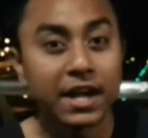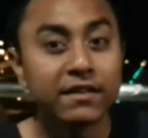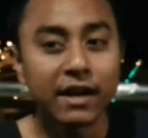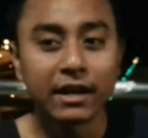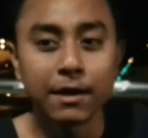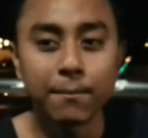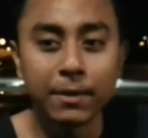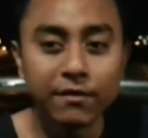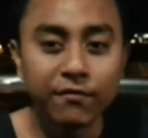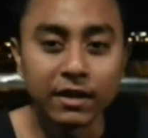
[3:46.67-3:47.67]
Indirect
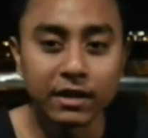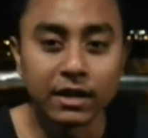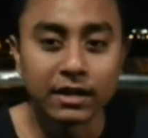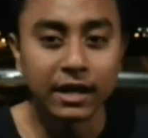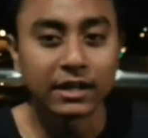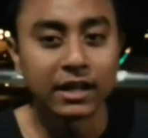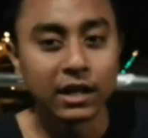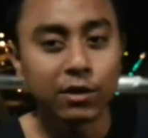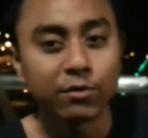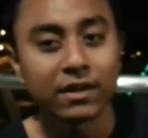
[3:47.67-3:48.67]
benefit can
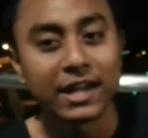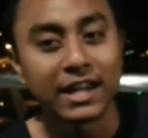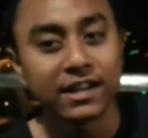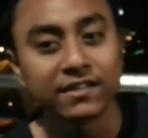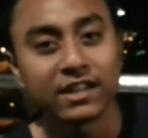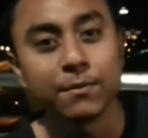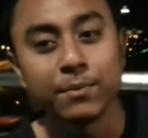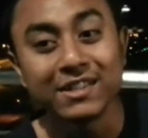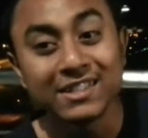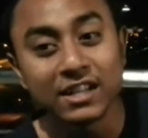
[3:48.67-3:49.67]
include increase
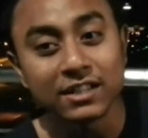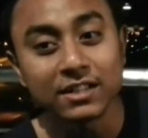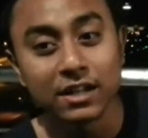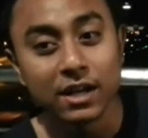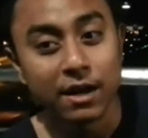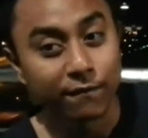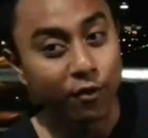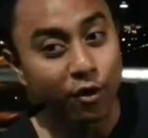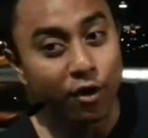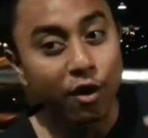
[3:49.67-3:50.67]
in business
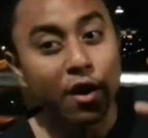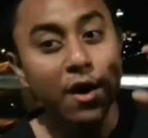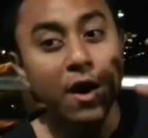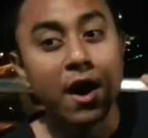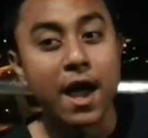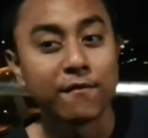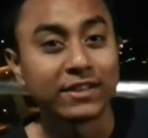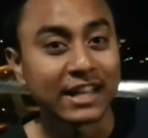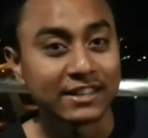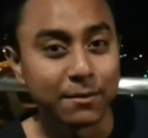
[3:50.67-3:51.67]
for
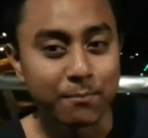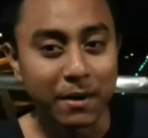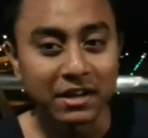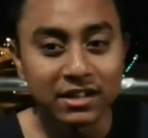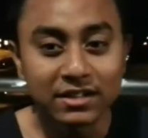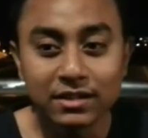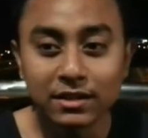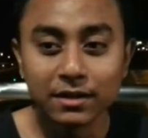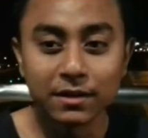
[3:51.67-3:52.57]
advertising partners